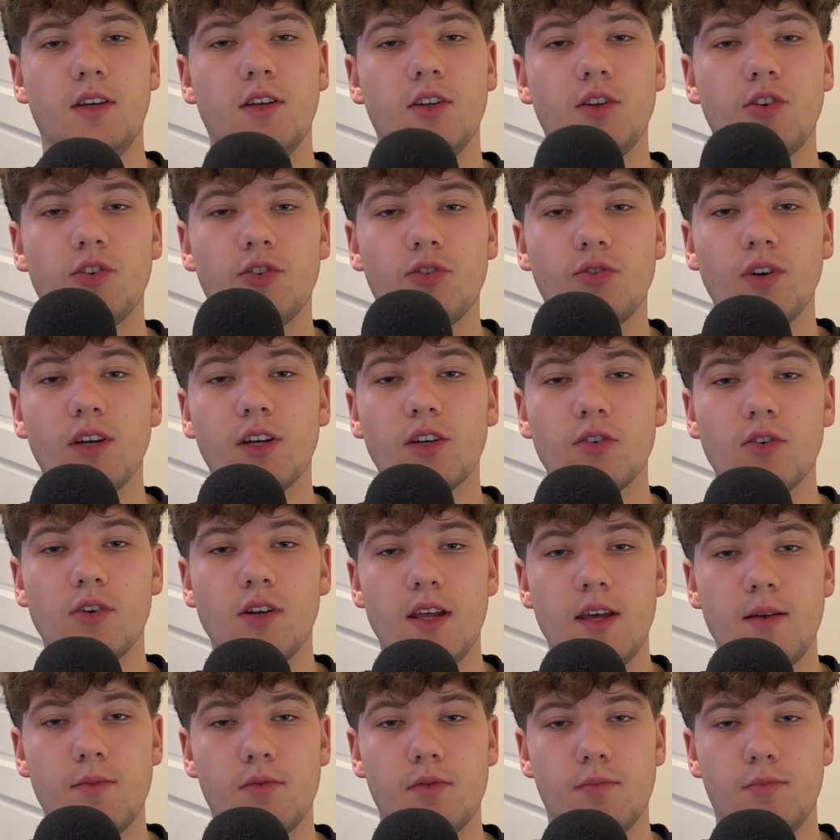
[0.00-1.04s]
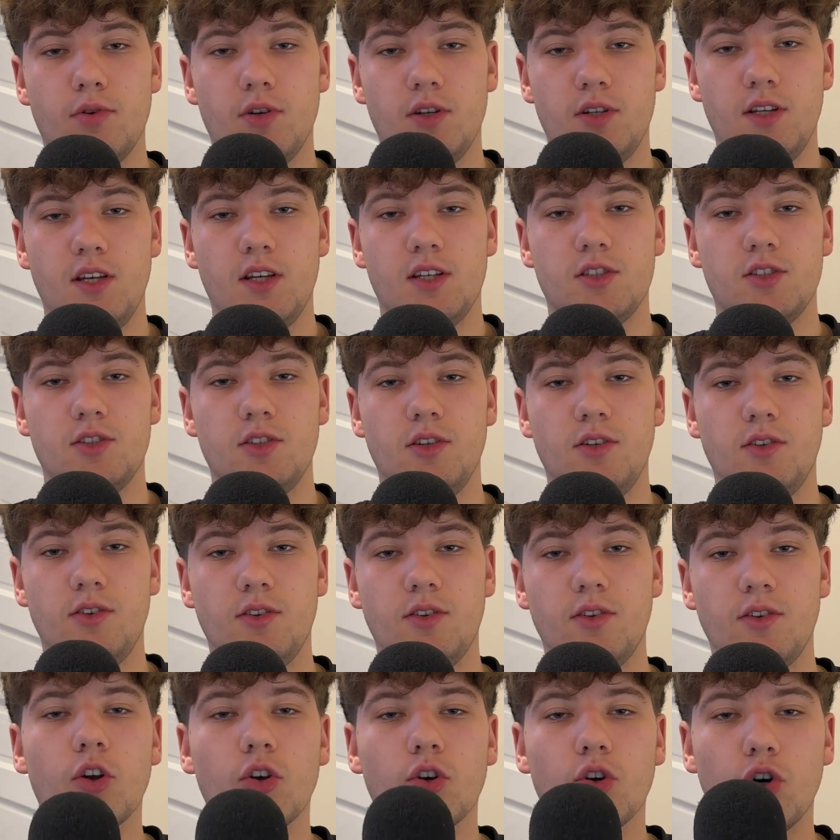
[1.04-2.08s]
stricter labor
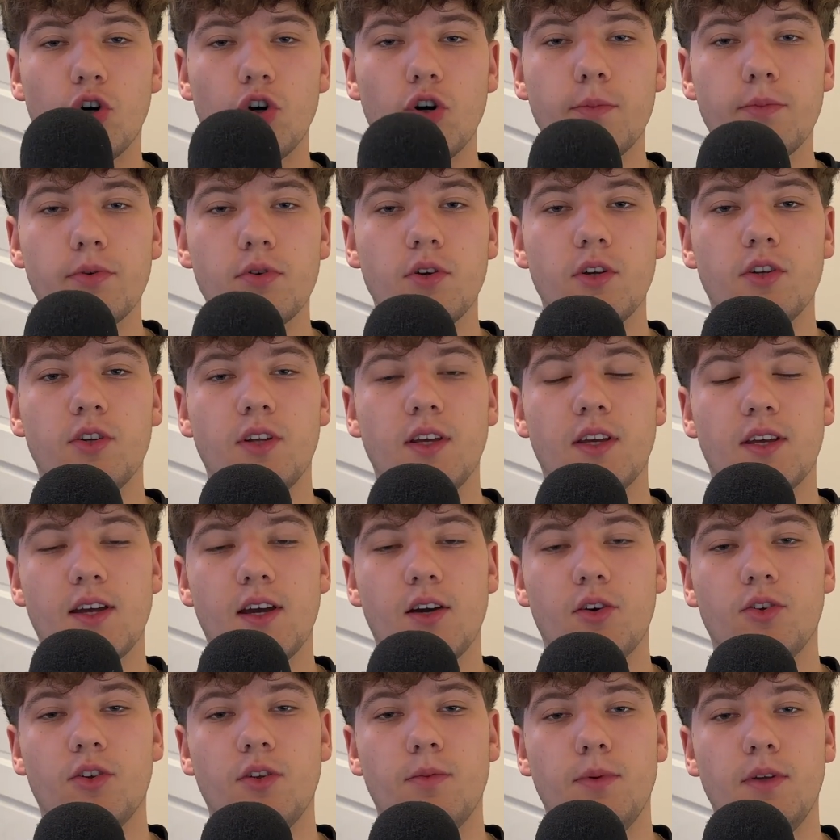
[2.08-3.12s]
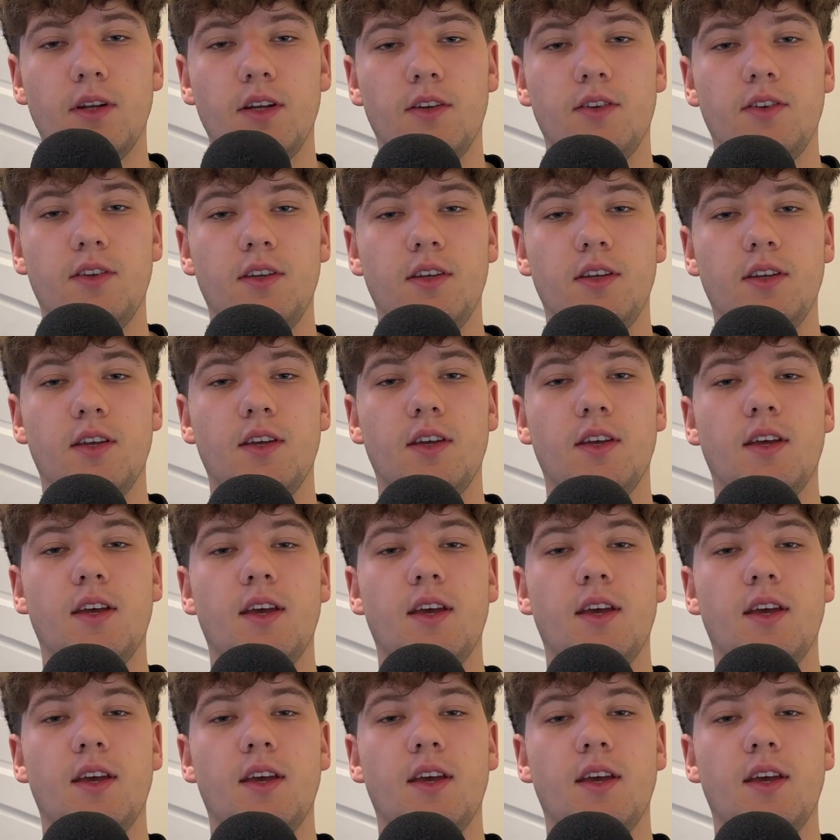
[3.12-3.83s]
protections, corporate accountability,